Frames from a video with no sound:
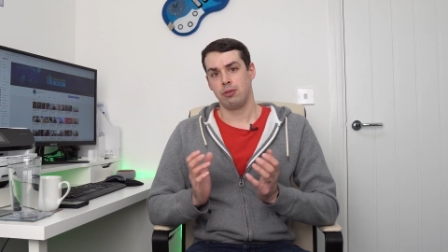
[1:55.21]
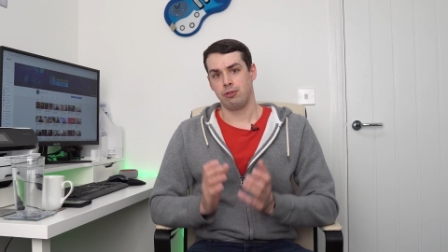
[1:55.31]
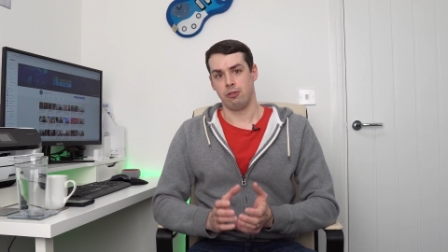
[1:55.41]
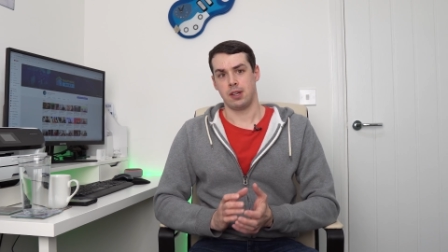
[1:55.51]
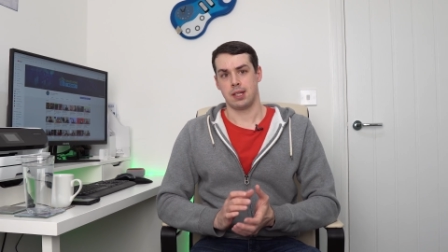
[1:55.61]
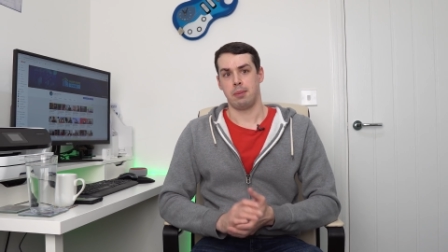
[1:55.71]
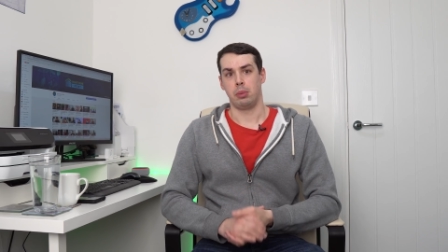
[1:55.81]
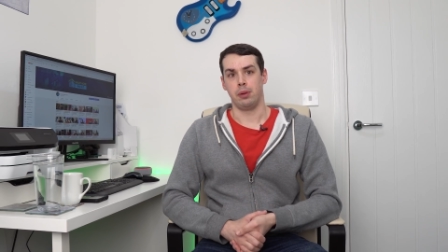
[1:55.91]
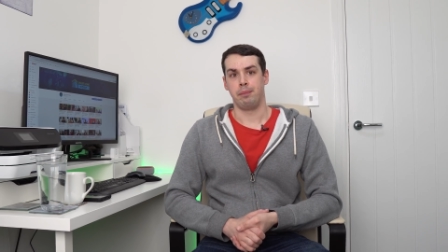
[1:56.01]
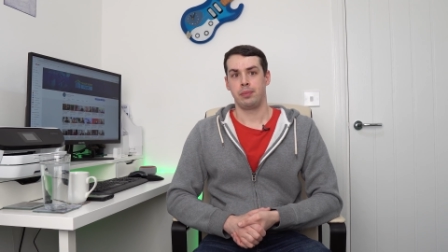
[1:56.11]
For
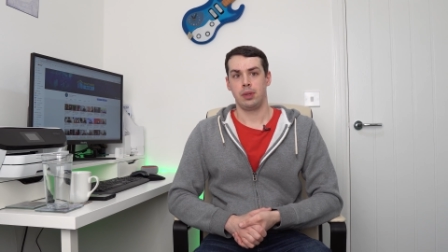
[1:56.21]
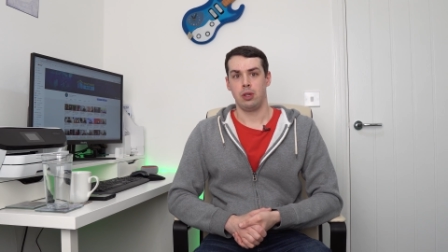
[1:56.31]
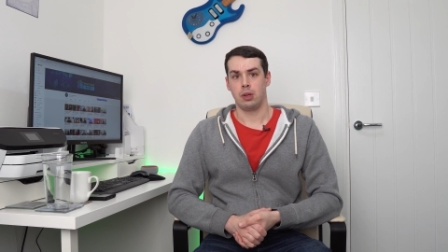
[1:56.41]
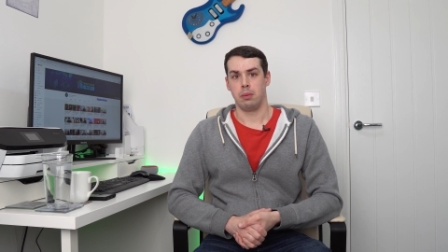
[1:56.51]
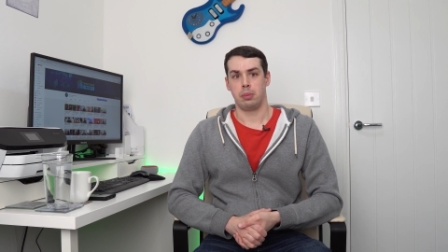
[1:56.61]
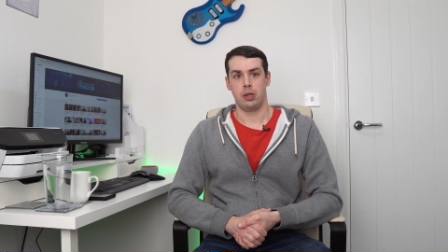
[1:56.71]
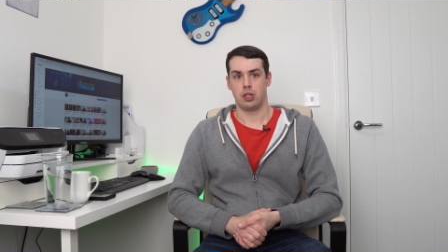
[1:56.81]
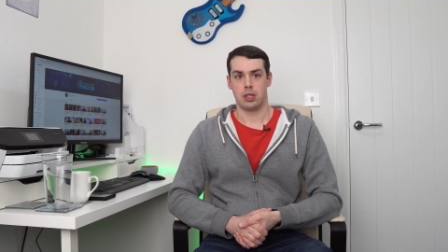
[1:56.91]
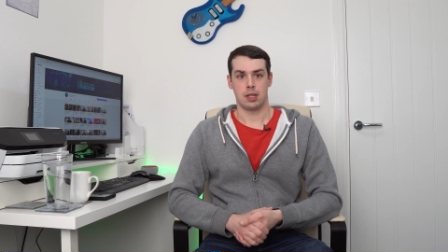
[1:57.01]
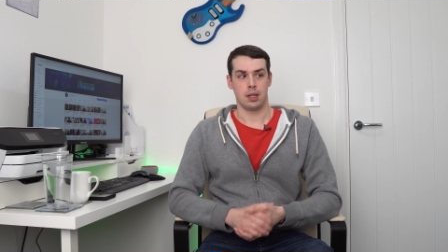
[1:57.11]
example, you can
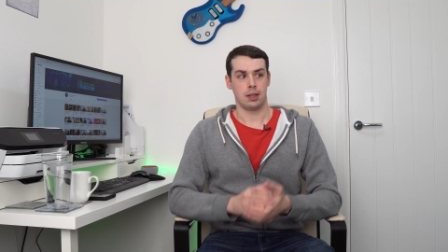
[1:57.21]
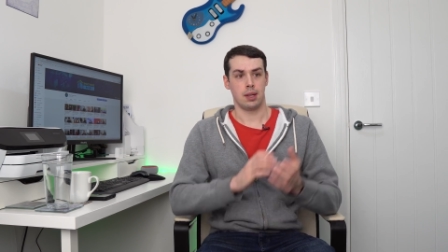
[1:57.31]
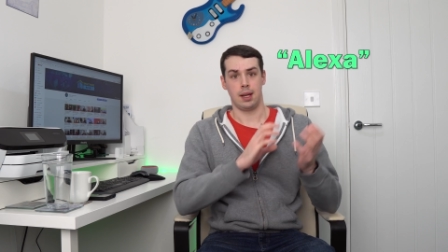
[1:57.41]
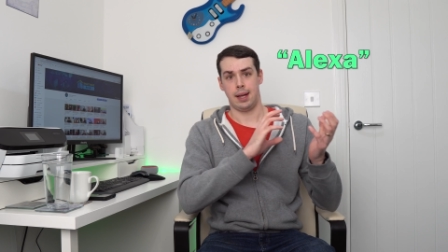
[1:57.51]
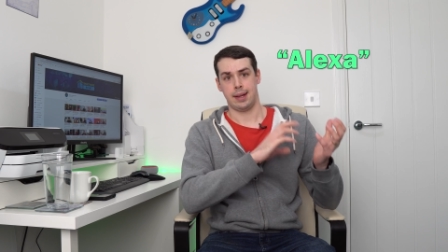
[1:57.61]
purchase an